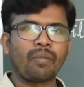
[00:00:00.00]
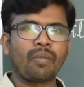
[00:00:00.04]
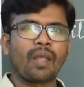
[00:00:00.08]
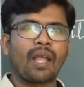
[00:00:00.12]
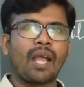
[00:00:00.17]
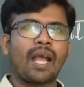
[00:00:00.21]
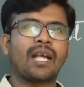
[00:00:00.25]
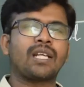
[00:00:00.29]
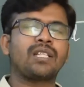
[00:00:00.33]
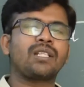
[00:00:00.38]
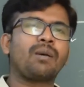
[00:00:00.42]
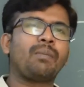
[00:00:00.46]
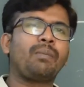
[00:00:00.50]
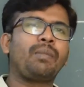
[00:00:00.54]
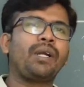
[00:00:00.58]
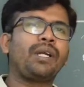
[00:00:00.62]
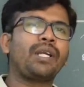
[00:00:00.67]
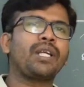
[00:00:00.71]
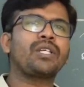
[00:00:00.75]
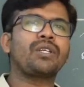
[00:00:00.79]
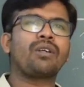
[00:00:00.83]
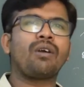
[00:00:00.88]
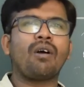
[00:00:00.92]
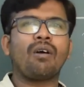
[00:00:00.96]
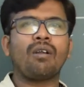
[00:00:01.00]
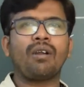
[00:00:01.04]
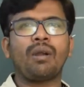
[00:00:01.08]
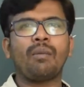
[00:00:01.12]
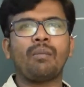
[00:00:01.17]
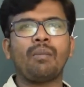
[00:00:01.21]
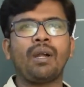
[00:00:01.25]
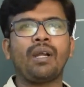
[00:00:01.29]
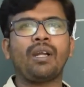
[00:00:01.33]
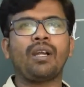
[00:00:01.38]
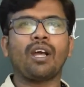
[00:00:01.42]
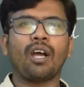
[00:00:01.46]
As the British
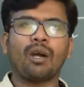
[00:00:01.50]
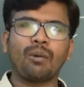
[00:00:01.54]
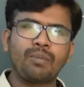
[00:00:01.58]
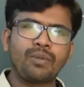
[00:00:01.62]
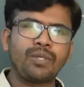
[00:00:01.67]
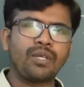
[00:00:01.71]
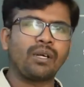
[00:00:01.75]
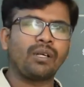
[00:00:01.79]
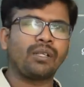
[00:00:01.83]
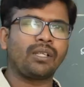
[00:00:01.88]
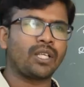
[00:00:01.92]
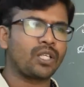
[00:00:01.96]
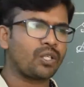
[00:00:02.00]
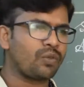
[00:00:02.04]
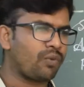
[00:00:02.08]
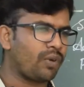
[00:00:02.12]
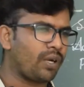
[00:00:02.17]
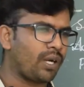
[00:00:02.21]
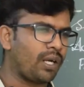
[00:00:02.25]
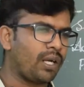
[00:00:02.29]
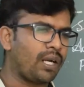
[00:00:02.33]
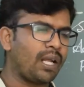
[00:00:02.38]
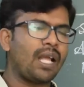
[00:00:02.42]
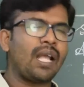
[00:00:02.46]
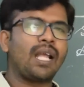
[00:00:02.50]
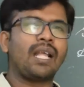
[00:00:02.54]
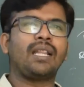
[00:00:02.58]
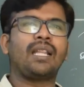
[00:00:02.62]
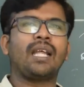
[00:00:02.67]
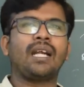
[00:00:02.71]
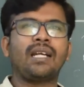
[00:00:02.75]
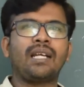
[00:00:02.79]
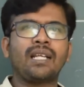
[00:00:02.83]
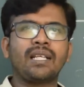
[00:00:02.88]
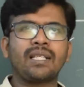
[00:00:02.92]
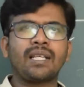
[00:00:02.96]
government observed this one, they
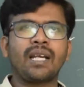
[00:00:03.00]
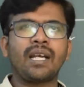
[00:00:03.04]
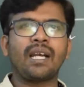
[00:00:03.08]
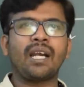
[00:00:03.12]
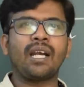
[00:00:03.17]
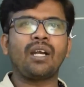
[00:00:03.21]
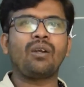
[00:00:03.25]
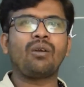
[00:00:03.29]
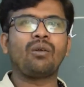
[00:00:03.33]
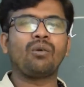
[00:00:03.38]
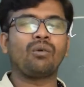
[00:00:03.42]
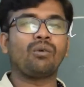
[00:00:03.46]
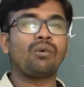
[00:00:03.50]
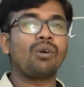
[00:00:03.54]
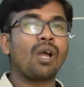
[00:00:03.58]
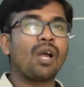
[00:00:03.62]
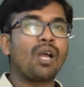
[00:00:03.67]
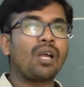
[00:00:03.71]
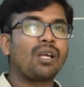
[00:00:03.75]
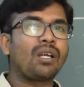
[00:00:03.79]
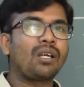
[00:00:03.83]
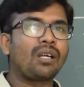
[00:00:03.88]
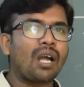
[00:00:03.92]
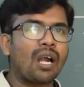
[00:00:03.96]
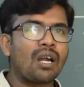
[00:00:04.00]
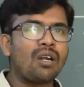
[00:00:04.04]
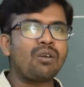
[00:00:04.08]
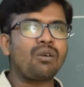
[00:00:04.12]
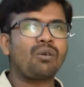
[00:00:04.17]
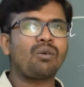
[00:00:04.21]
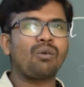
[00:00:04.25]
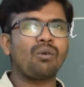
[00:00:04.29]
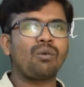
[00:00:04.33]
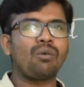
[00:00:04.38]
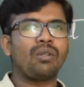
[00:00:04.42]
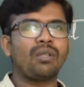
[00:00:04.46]
decided to
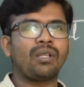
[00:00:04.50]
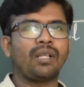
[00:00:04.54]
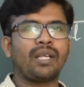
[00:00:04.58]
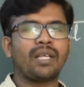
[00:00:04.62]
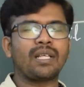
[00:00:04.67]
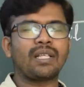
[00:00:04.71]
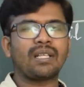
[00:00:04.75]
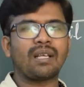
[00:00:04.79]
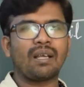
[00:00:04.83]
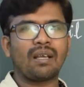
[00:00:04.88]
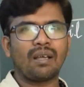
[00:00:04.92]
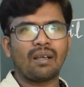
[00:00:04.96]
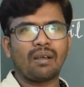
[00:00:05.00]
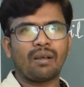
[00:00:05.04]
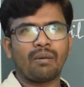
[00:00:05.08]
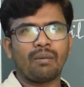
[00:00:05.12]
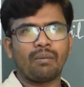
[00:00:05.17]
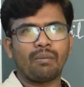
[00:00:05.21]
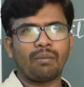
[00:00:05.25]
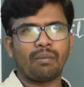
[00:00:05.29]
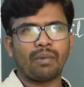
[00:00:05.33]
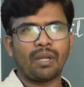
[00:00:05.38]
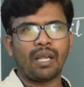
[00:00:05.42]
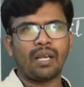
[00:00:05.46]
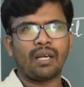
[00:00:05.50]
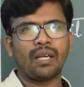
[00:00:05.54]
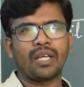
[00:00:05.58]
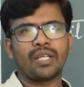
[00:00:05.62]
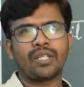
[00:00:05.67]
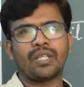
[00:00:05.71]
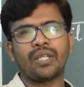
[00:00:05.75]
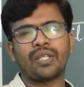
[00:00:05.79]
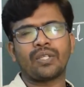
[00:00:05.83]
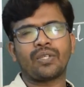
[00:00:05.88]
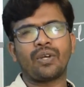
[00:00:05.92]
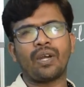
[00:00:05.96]
control this English
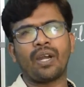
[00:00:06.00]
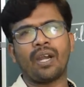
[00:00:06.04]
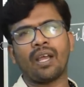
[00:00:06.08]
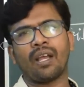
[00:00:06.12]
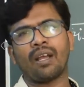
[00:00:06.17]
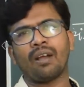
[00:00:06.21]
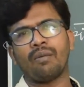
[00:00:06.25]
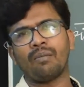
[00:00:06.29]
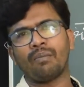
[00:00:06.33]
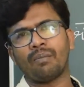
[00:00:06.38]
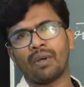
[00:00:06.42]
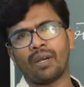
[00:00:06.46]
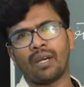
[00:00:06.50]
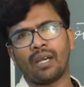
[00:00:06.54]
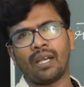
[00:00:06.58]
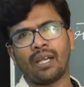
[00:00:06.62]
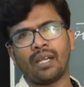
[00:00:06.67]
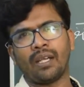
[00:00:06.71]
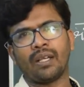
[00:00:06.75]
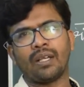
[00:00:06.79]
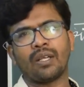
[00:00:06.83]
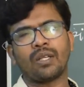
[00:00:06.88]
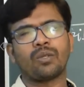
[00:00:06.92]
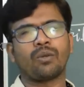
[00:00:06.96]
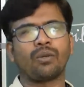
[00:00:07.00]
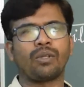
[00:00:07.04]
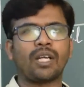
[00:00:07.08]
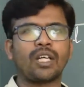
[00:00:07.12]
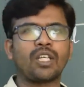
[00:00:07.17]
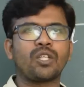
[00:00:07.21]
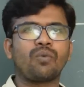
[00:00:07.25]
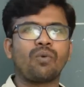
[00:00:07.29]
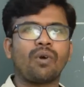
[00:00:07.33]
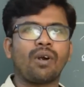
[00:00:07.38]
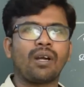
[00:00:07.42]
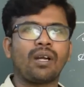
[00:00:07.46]
East India Company. So that's
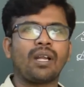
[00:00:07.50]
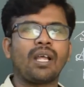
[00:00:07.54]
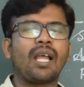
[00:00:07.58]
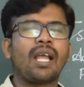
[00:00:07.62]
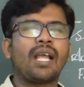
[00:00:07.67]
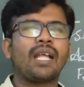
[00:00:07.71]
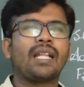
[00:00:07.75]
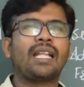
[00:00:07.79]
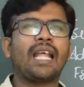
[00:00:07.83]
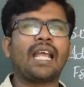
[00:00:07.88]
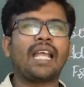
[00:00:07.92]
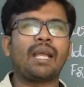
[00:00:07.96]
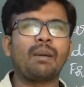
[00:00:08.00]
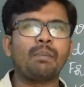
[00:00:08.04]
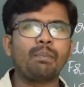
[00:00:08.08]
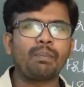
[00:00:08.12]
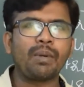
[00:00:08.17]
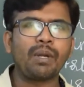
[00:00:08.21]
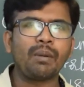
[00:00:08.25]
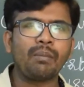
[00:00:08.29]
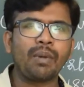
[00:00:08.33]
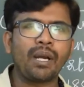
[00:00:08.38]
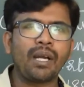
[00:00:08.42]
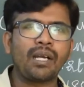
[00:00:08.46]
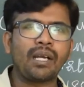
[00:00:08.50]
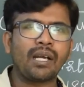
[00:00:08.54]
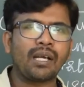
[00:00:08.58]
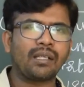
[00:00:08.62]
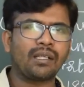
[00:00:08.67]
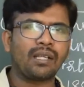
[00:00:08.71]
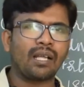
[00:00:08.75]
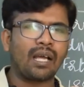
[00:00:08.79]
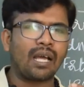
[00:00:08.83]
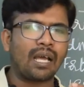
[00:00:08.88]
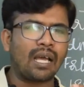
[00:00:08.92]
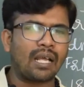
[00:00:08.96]
what they implemented
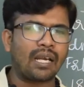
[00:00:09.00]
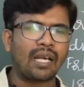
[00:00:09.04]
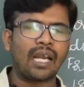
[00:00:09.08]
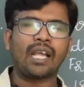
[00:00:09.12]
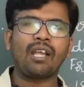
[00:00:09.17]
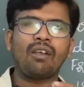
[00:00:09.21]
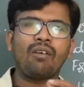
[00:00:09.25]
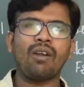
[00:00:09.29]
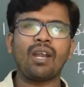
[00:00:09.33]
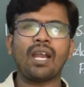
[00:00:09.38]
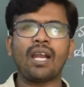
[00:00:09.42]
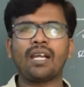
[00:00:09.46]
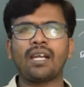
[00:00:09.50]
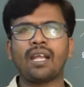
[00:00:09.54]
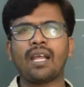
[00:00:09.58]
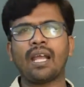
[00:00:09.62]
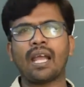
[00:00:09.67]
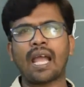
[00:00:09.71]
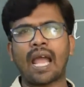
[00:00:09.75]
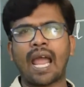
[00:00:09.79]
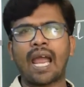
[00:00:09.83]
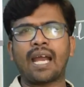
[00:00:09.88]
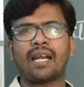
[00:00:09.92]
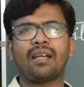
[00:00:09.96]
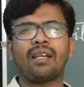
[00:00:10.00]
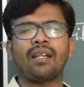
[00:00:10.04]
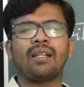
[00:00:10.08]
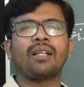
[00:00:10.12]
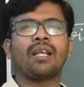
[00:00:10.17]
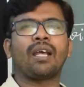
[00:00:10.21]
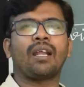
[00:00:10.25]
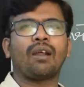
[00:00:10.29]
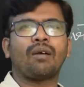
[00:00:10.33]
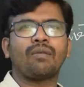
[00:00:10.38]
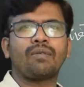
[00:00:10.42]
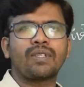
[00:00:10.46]
the Regulating Act in the
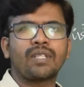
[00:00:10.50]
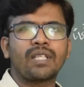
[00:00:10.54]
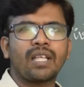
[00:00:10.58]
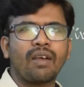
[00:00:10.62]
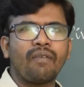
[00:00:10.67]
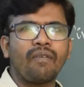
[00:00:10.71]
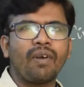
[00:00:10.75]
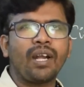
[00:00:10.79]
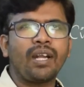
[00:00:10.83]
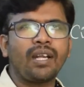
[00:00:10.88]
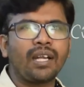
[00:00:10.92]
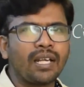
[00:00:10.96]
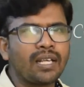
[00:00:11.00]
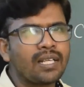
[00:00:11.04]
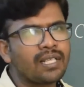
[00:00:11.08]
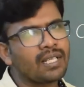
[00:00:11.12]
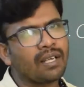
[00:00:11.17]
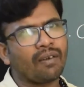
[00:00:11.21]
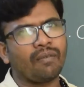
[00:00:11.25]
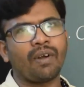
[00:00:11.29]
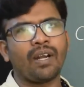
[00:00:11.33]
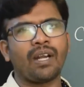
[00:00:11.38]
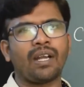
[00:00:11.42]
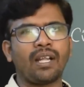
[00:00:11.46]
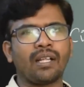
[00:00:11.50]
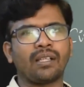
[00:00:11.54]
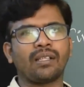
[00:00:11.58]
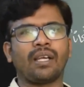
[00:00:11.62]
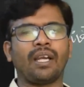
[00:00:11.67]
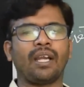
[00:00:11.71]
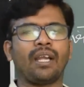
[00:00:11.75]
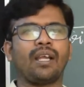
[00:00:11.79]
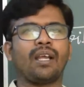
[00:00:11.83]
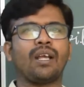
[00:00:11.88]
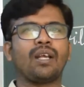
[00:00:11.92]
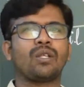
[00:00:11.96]
year of
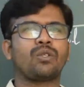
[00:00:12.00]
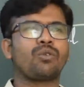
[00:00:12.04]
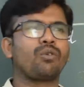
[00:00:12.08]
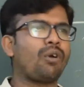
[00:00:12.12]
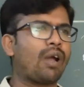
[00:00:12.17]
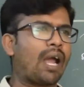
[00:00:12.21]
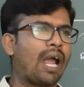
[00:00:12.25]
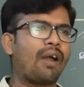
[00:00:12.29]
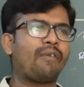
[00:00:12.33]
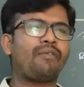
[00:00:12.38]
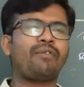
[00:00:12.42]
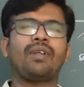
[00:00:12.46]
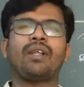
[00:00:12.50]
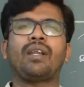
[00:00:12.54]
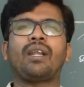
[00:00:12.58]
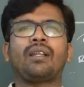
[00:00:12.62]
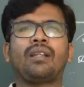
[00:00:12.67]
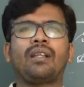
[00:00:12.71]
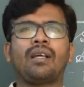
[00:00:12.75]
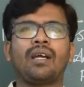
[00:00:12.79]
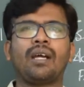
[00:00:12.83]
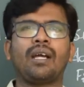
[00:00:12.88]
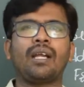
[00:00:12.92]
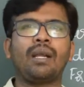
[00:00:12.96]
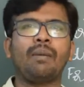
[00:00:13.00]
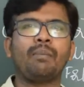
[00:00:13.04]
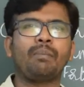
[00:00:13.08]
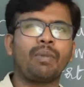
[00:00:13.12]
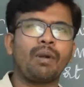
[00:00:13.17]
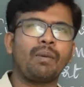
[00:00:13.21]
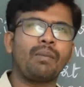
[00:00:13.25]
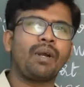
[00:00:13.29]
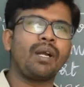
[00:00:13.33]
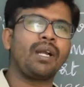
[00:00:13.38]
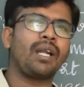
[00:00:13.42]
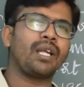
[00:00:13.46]
1773. So after the
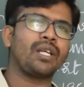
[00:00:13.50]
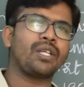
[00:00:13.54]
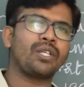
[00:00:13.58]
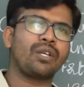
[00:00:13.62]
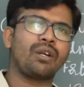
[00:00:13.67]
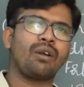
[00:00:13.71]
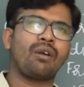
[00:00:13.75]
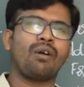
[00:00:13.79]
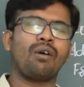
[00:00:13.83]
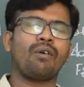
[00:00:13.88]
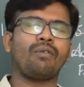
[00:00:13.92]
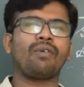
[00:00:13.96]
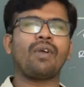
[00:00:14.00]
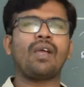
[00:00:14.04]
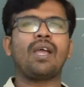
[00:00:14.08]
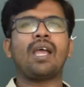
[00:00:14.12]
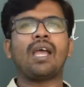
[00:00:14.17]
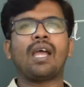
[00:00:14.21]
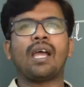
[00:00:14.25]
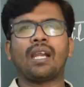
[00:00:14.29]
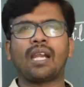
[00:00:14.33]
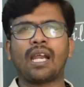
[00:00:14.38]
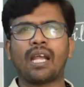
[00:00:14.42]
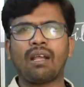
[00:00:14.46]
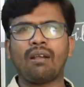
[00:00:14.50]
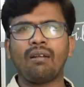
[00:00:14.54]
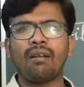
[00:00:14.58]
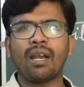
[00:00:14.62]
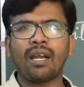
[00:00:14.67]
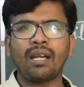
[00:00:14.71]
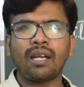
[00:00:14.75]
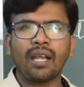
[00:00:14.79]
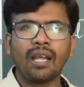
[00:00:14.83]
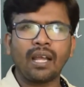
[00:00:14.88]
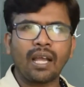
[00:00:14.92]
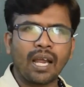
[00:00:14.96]
implementation of
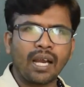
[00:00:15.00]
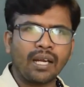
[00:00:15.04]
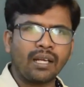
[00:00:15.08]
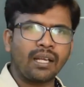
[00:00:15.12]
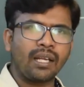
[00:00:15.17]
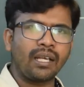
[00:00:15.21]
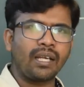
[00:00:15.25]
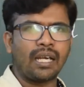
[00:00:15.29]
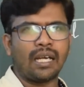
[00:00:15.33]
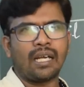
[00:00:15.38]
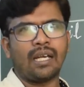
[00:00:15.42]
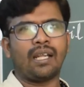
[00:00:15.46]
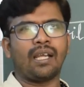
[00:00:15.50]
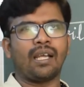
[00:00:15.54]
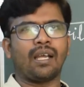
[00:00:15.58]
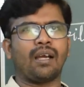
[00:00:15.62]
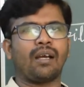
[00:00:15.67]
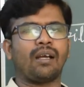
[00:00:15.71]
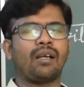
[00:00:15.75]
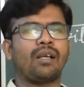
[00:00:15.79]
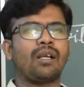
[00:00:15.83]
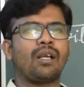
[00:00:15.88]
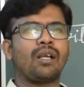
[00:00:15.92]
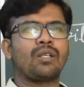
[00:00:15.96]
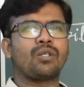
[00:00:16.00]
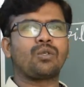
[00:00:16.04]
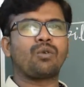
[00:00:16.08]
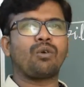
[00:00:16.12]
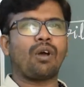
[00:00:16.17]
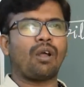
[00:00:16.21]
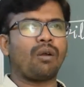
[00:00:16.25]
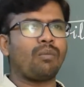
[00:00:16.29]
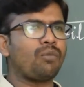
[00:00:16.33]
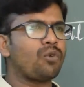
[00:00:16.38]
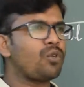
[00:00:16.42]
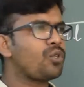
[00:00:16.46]
Regulating Act in India, so
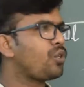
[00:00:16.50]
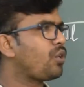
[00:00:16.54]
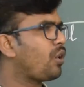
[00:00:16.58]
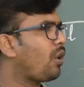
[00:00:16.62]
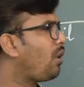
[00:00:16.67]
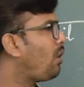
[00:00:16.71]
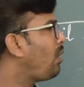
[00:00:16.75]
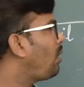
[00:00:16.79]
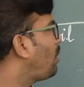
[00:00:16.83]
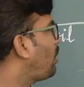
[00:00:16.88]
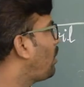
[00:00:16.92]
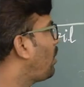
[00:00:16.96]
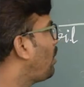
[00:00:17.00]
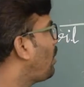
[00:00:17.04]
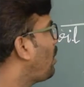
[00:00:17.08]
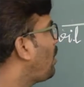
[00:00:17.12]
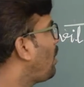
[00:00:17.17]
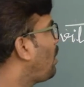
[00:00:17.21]
almost all the